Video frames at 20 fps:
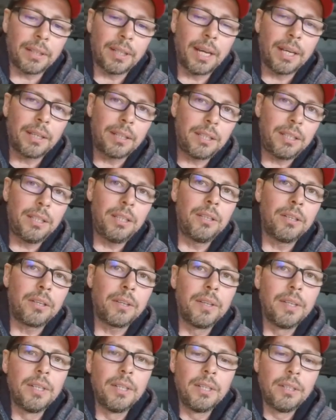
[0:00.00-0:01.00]
Like here,
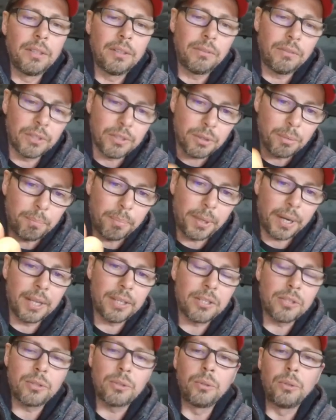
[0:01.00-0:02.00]
it was a bread
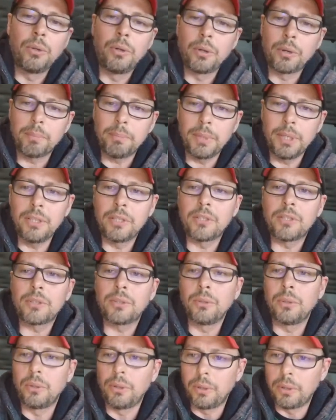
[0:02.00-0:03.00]
store, meat
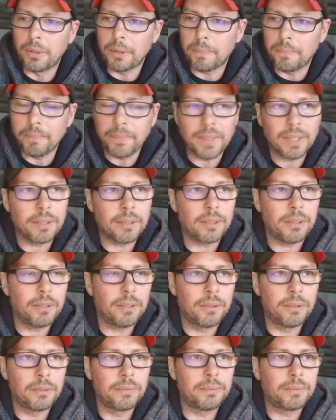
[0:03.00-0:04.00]
store, you
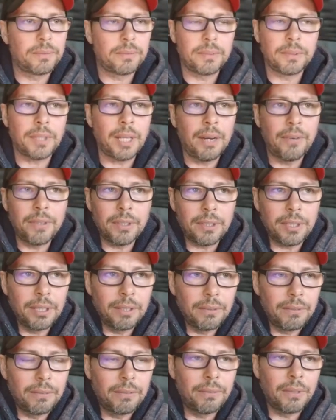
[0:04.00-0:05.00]
know,
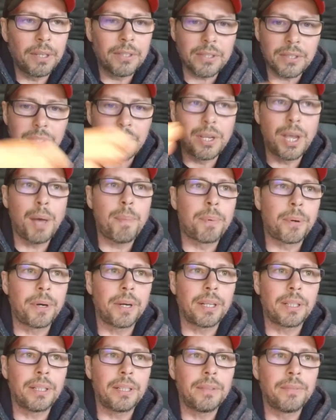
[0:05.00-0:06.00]
everything was
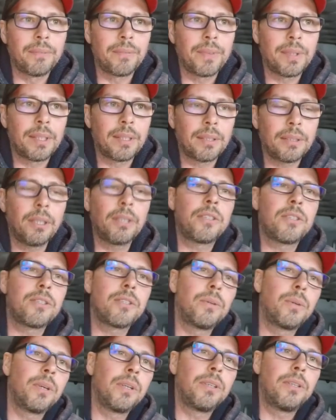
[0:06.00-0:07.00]
separately. Not is
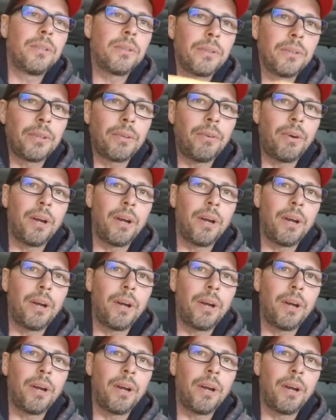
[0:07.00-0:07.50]
only, you know, the